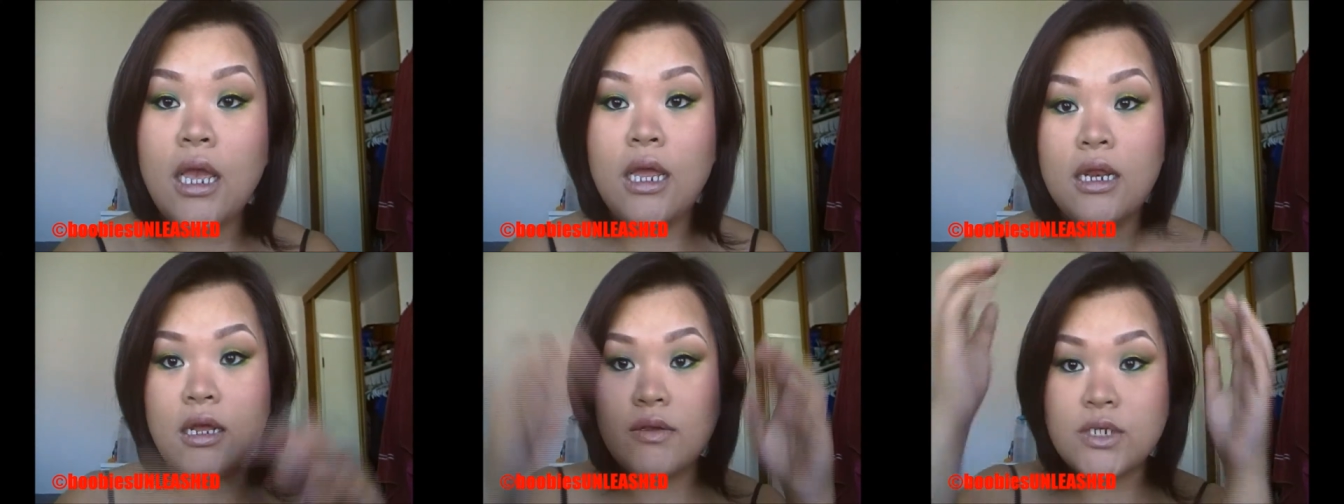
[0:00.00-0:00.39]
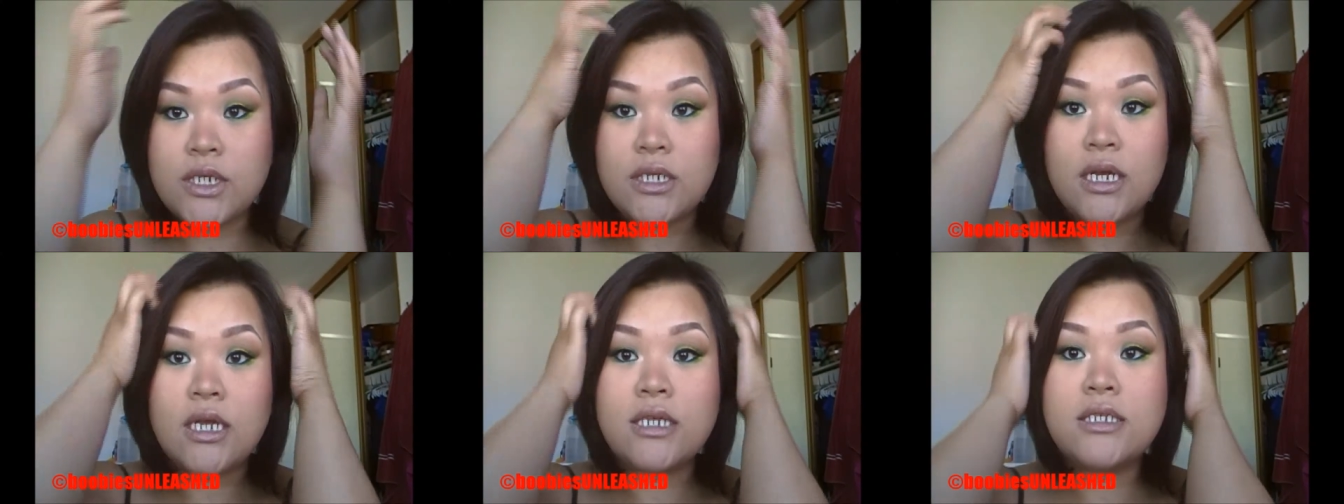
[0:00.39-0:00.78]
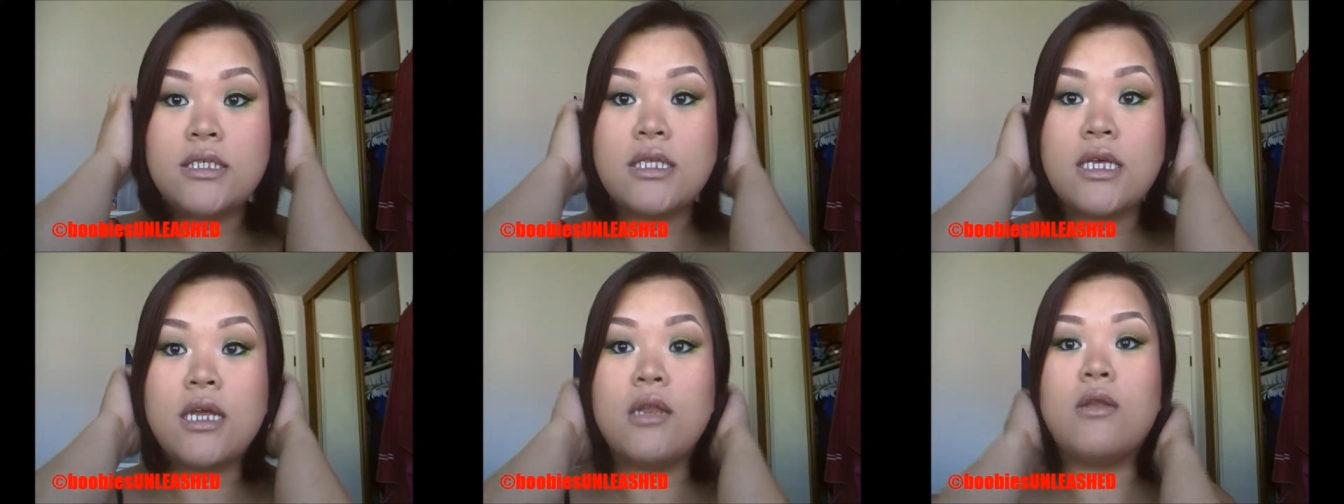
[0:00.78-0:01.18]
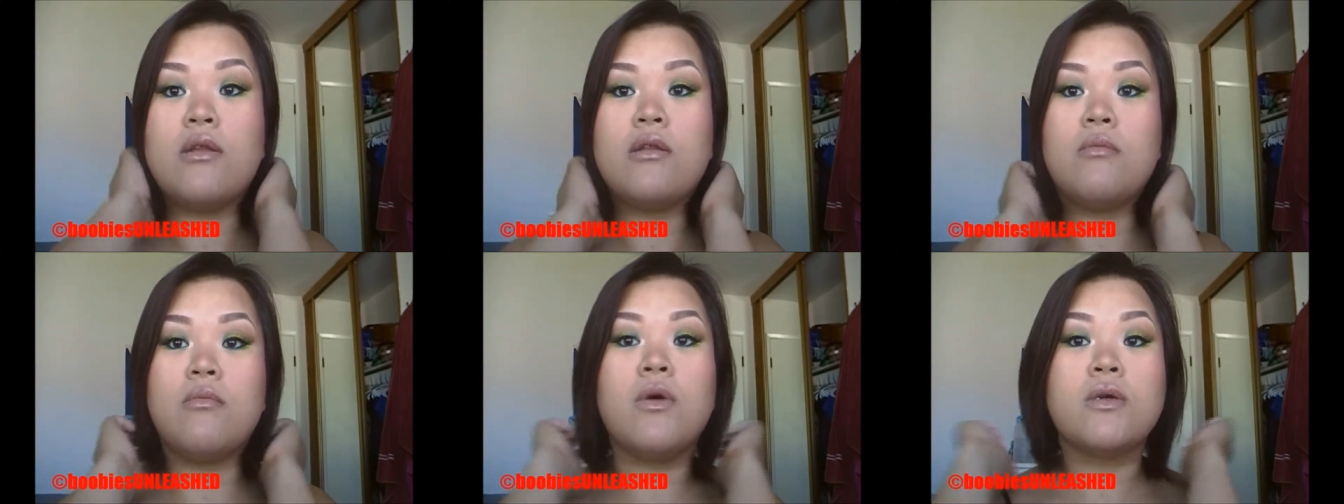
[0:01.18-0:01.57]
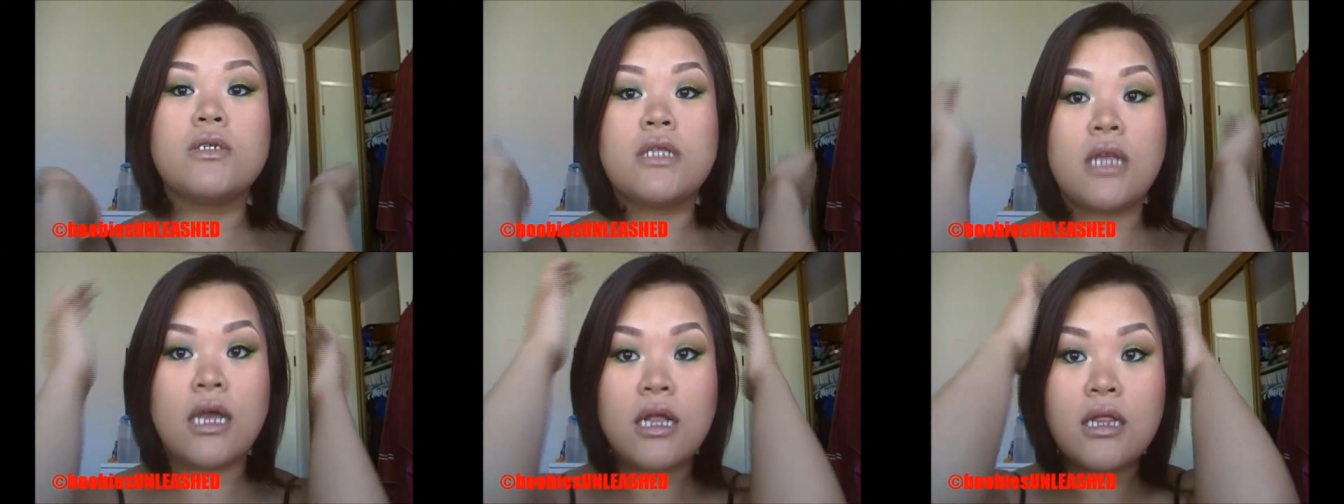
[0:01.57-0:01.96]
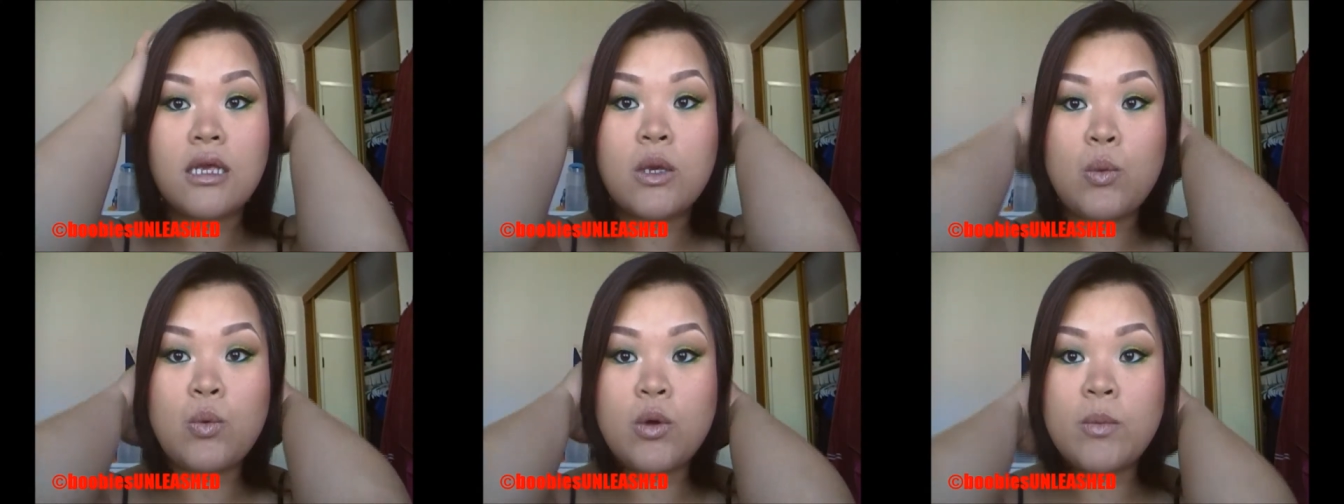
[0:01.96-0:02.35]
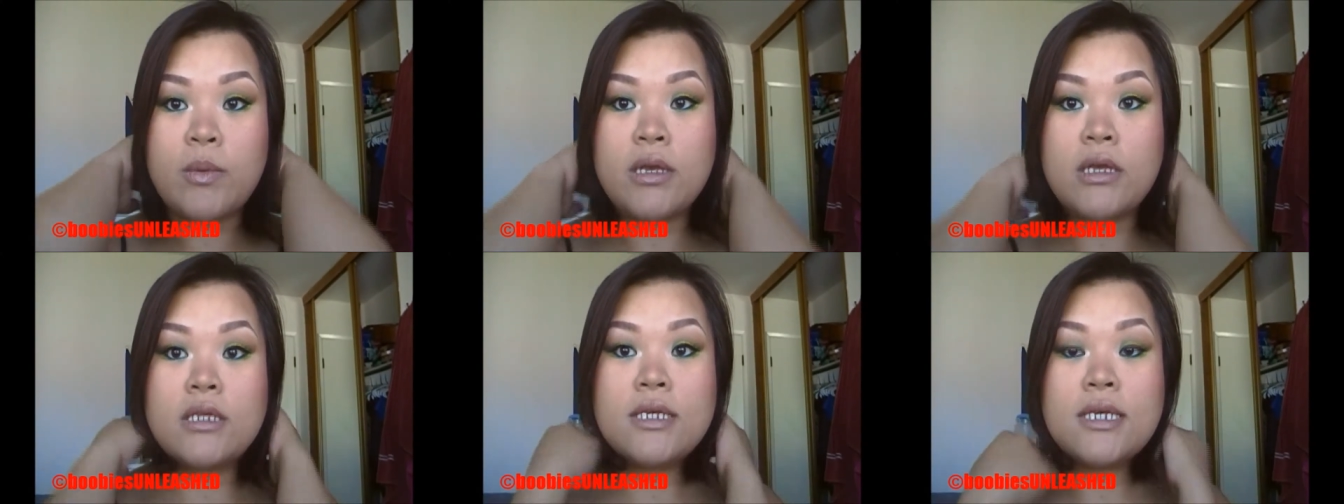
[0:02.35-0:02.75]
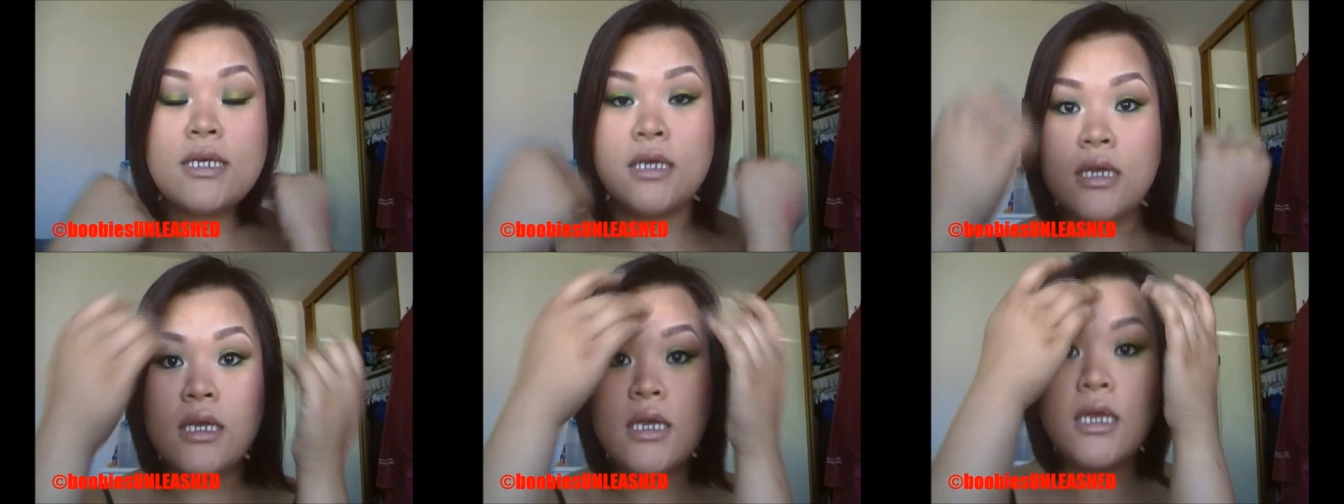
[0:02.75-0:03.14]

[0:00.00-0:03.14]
and if she does, then most likely we'll be